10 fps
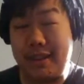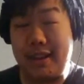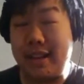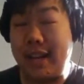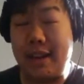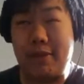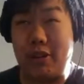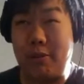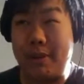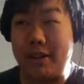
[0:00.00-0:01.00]
they, they have a
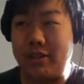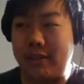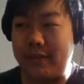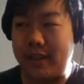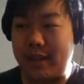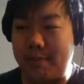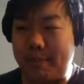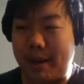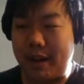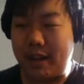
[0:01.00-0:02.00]
whole bunch of uh,
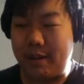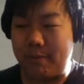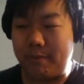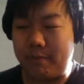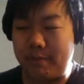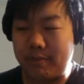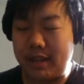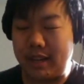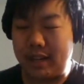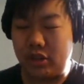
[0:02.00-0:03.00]
bu um,
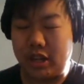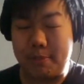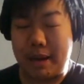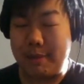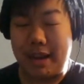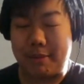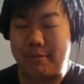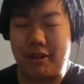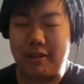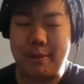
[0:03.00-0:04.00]
uh, share buyback
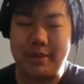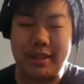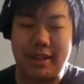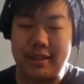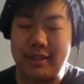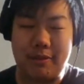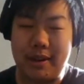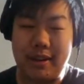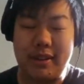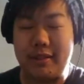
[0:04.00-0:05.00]
programs that they still
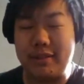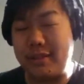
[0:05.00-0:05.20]
want to do. Yeah.